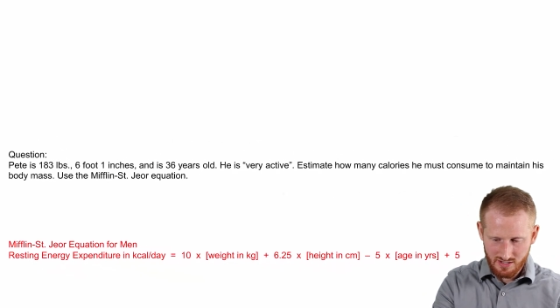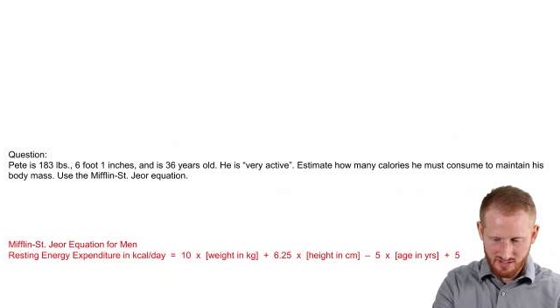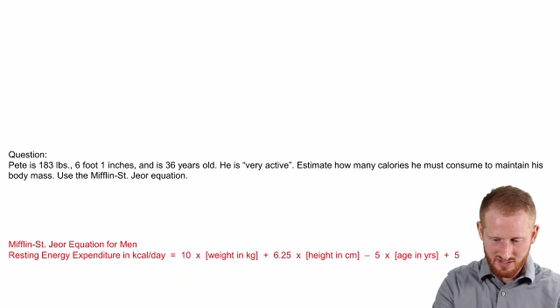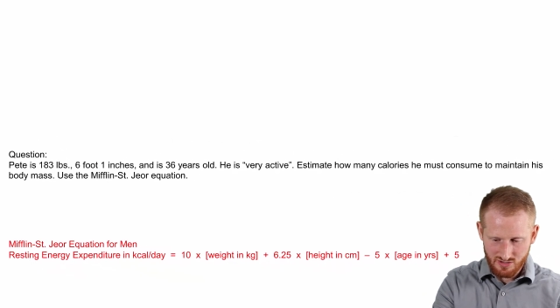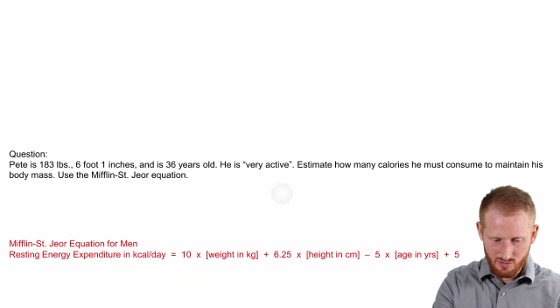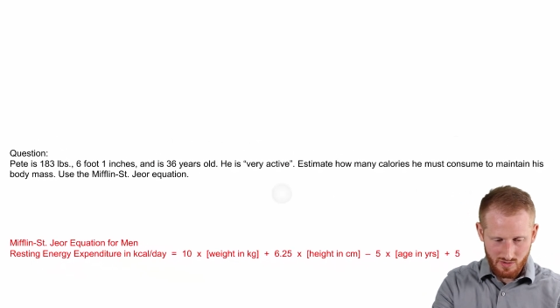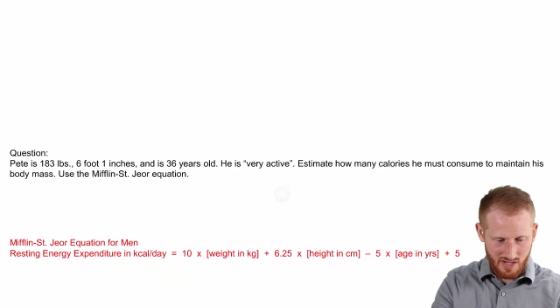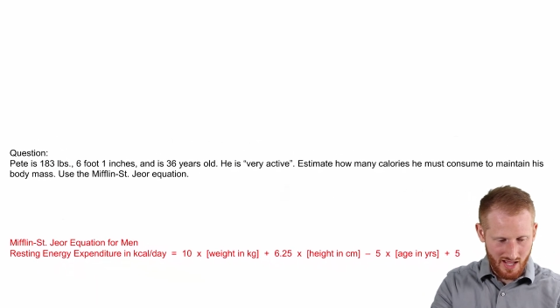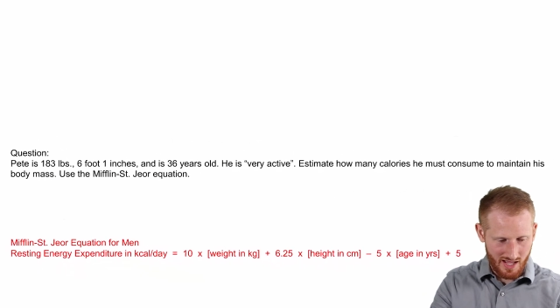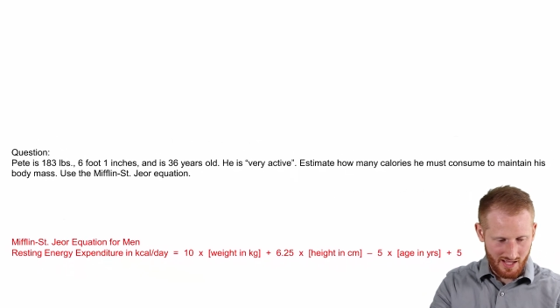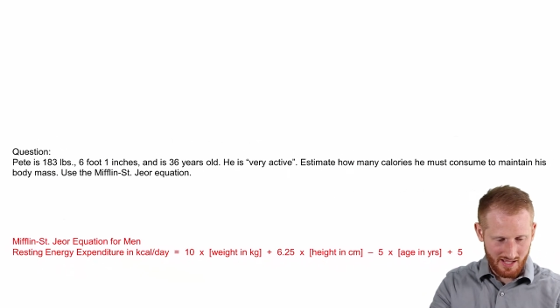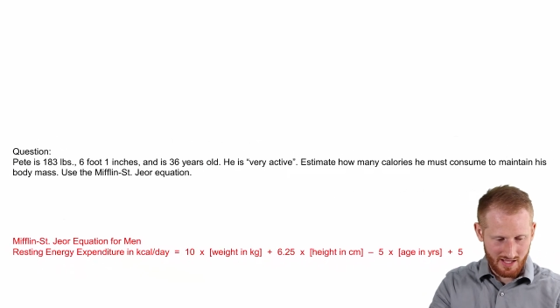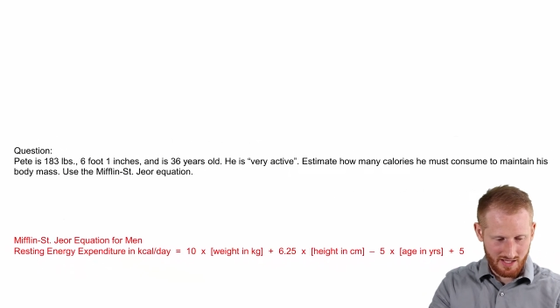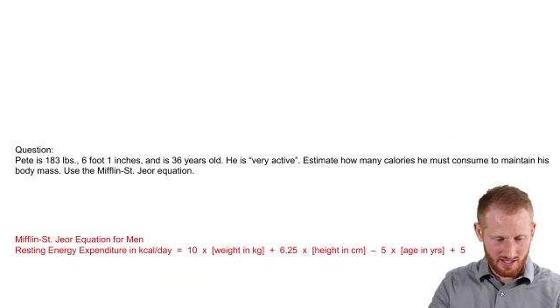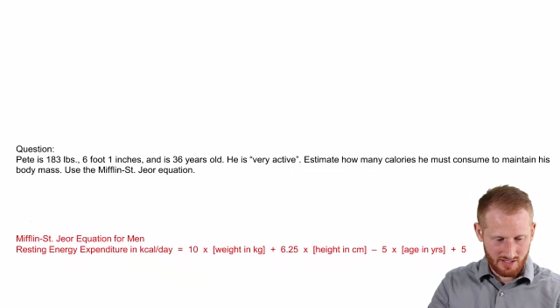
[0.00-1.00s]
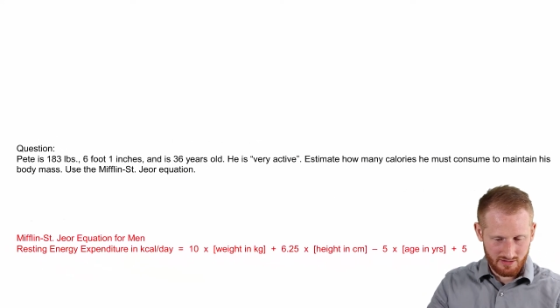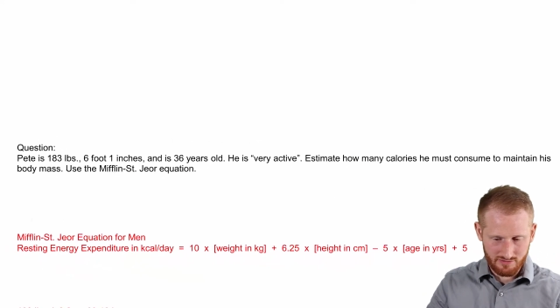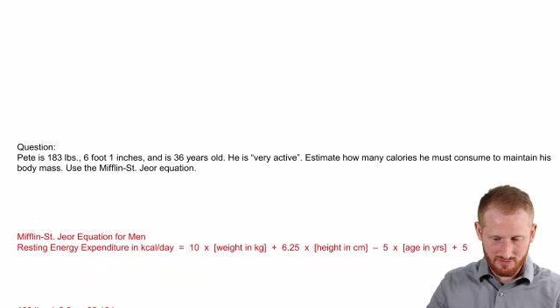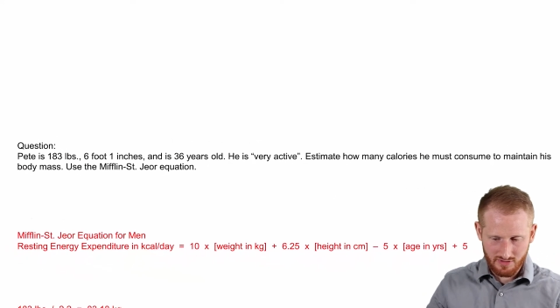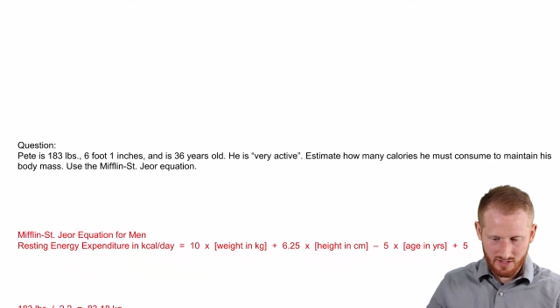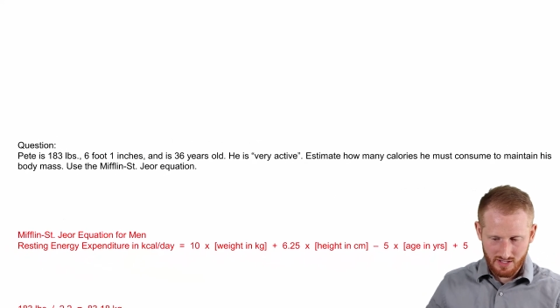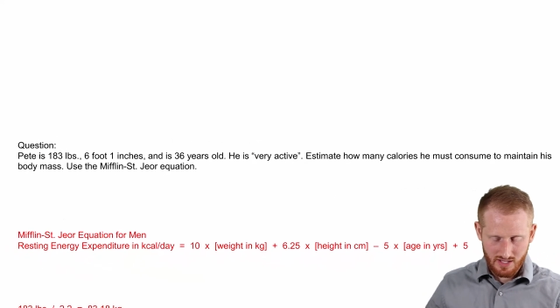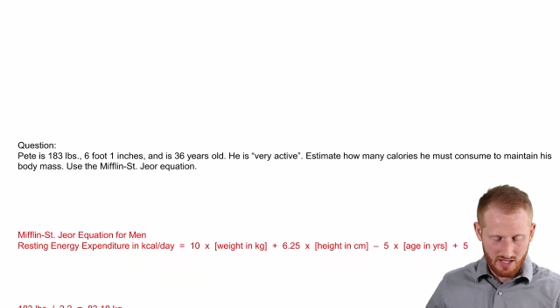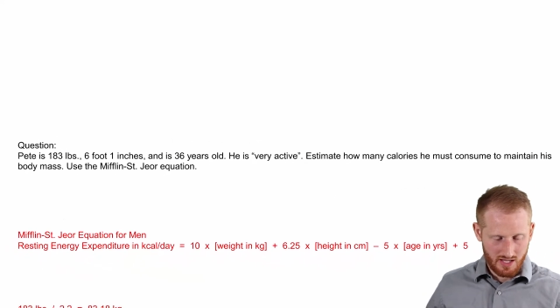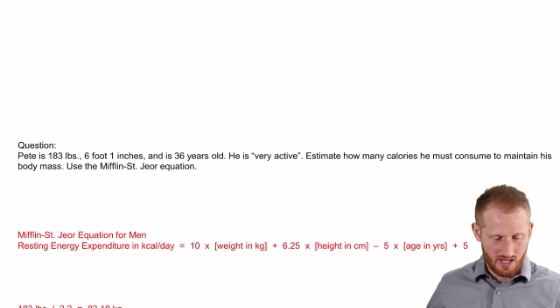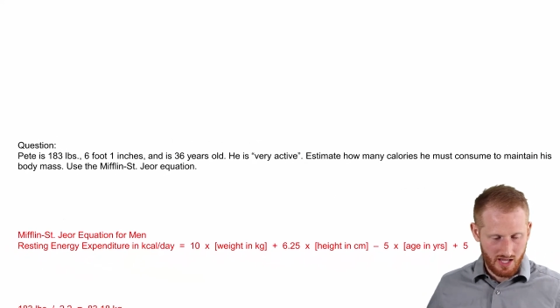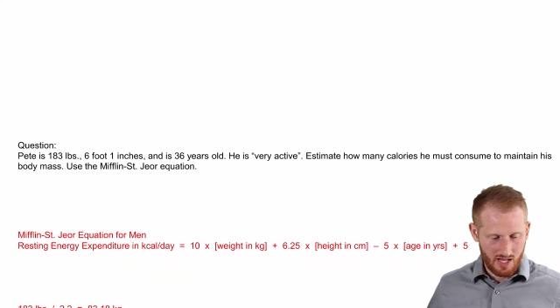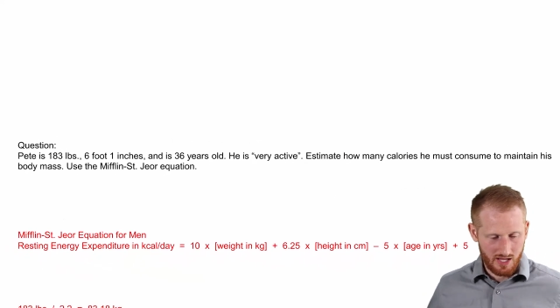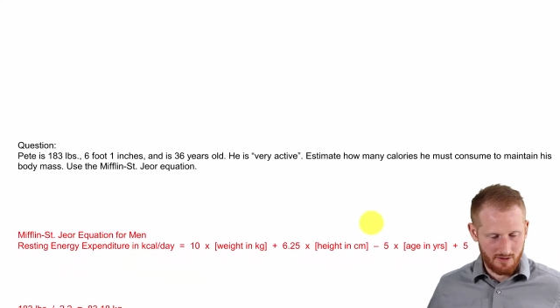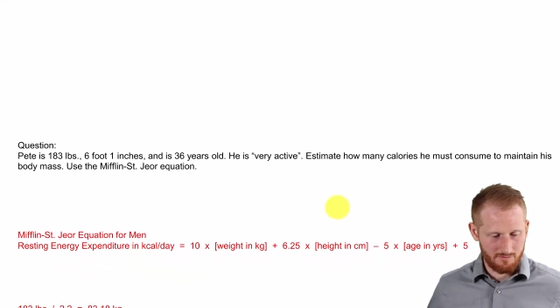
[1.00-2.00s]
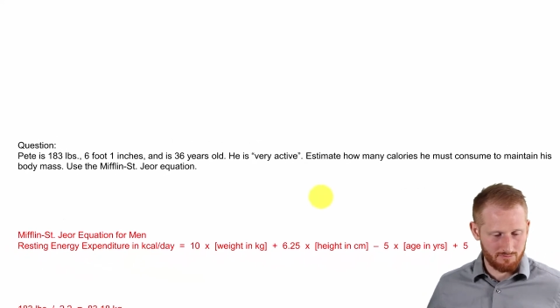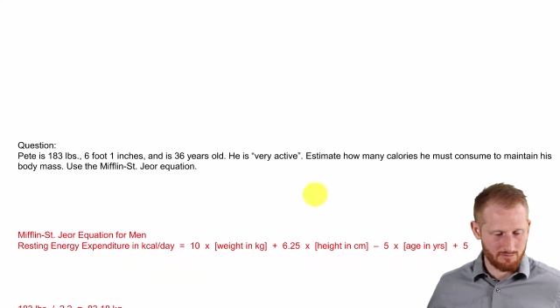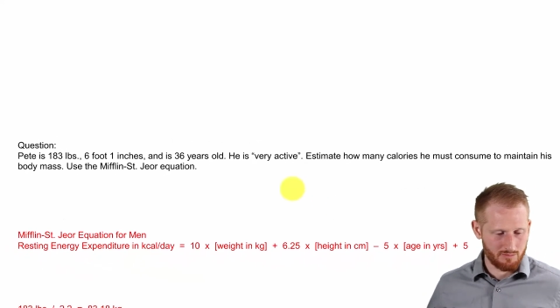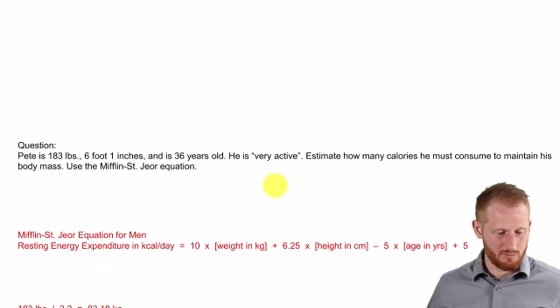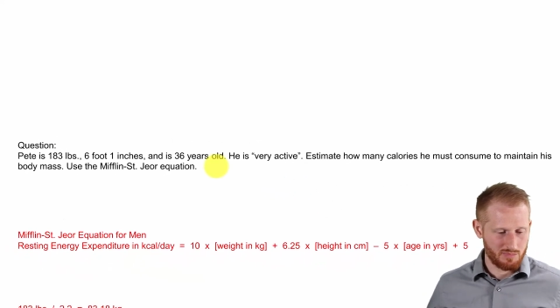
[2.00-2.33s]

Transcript: So we have um,